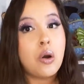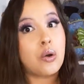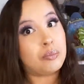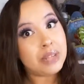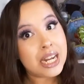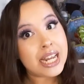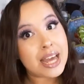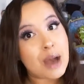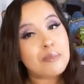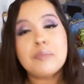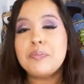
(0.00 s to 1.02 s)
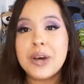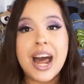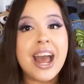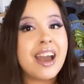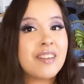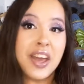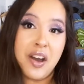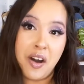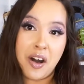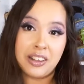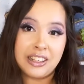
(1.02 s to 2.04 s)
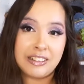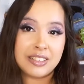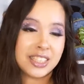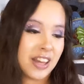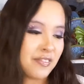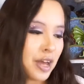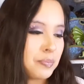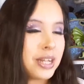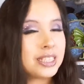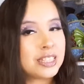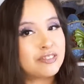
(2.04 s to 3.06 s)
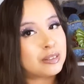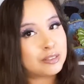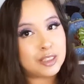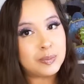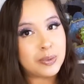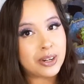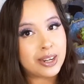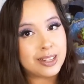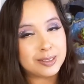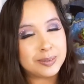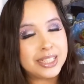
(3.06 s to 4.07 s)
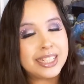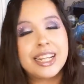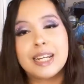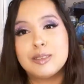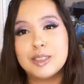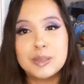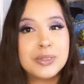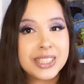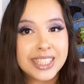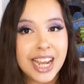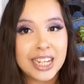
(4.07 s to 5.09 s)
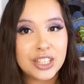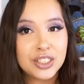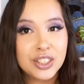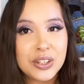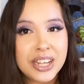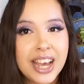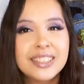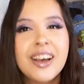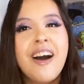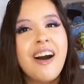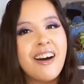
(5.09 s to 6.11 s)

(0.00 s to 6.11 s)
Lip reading: or medium, but I have a haul of stuff I picked up from Spirit Halloween, and I'm super excited to show you guys